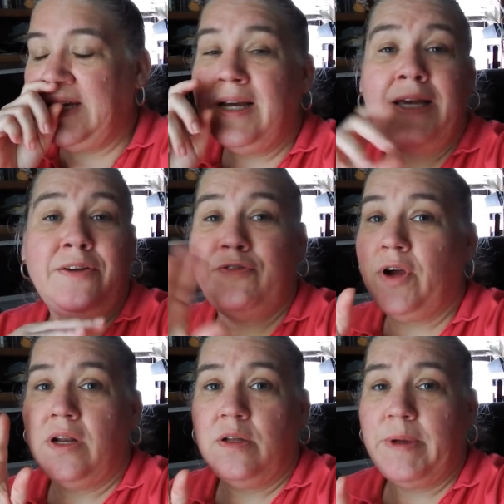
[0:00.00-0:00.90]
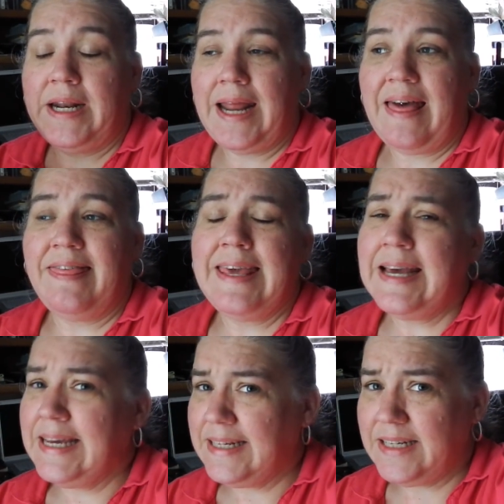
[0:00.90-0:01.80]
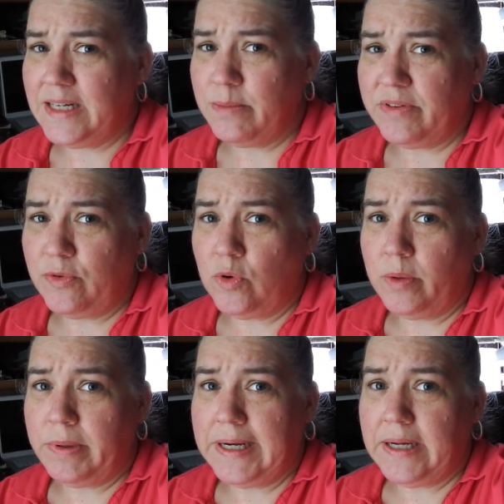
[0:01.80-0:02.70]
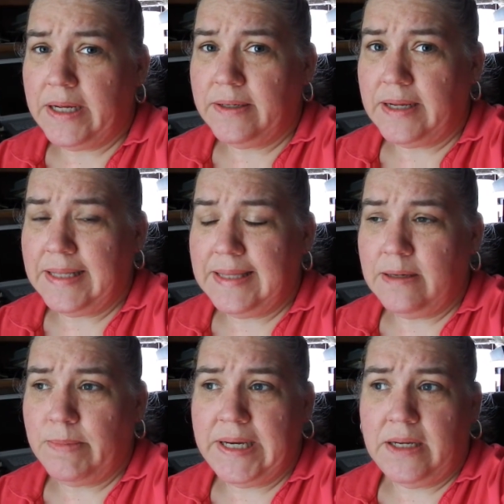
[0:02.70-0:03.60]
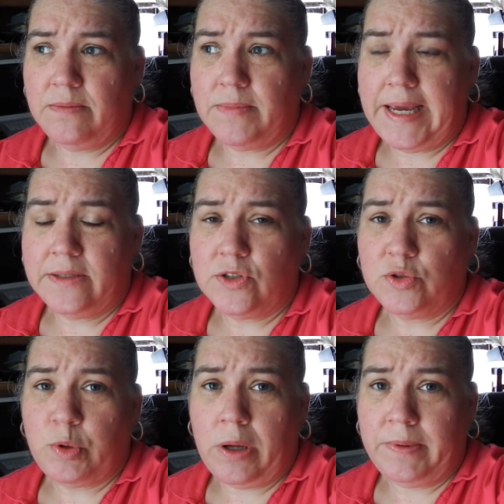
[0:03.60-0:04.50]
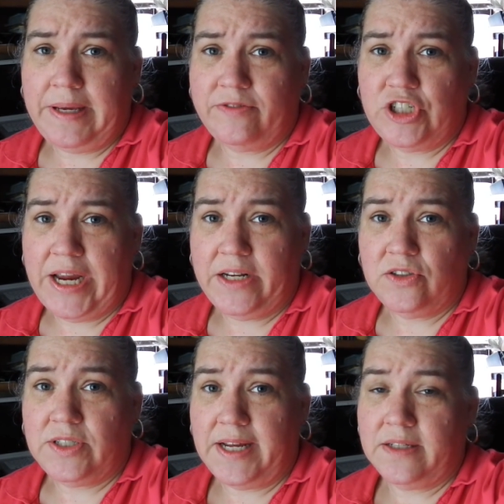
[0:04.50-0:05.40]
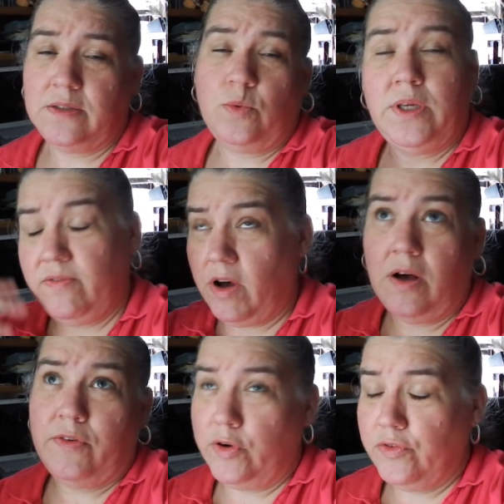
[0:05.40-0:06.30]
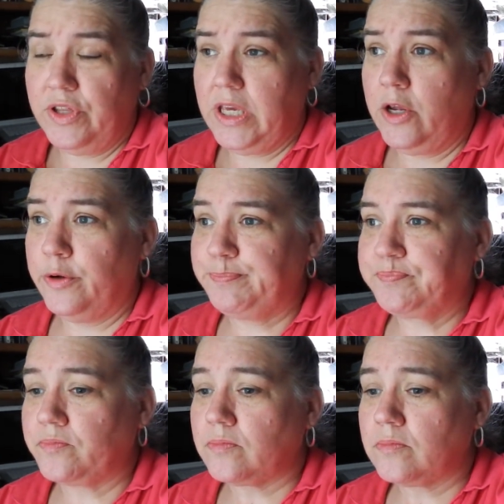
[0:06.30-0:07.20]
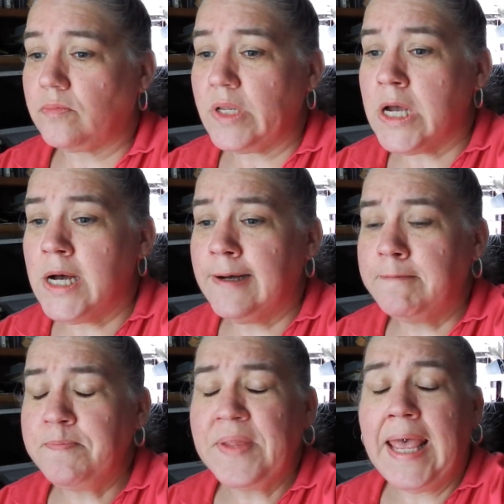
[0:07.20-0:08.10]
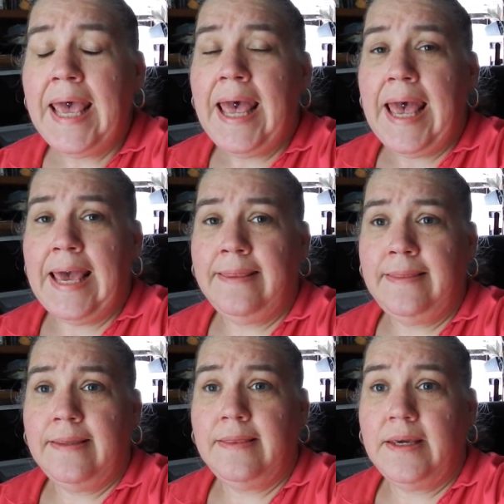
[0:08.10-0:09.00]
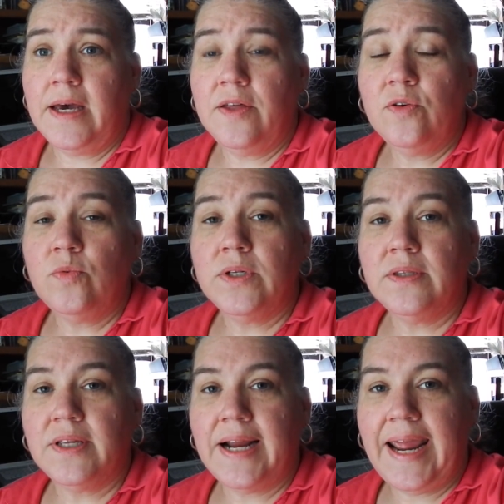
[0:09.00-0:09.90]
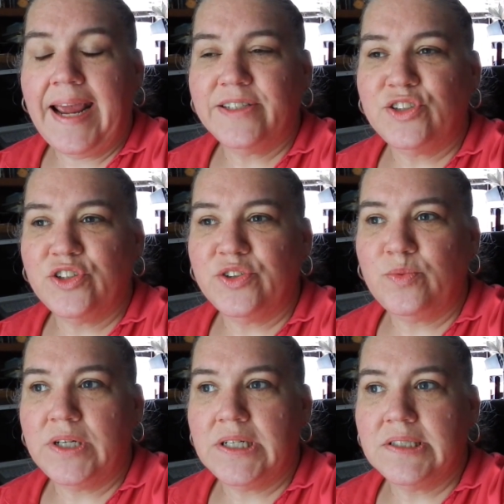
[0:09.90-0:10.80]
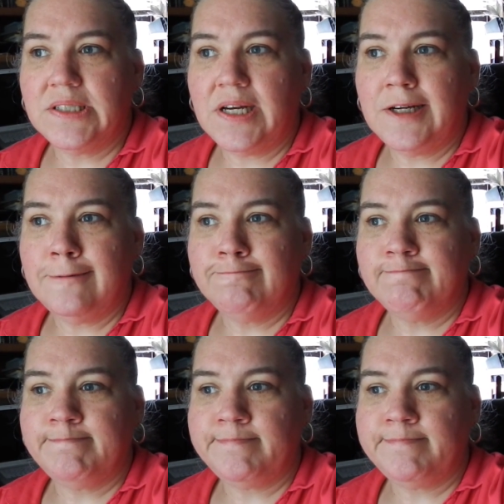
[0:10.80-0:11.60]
and I had forgotten all about it. I think I had done it before but I, I, I think my answers probably have changed as we evolve over the year. Um, and then the other one that I answered was um,